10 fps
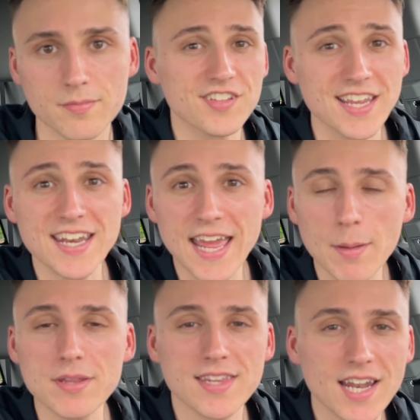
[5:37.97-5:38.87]
Second
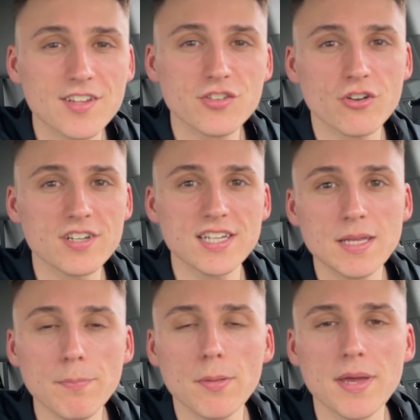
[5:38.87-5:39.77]
habit that I started
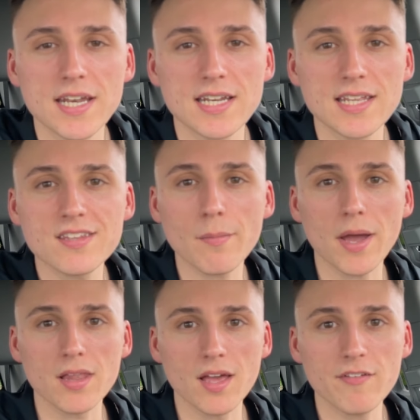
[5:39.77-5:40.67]
implementing into
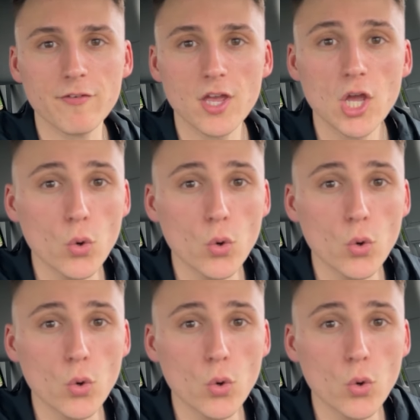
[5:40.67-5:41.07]
my life,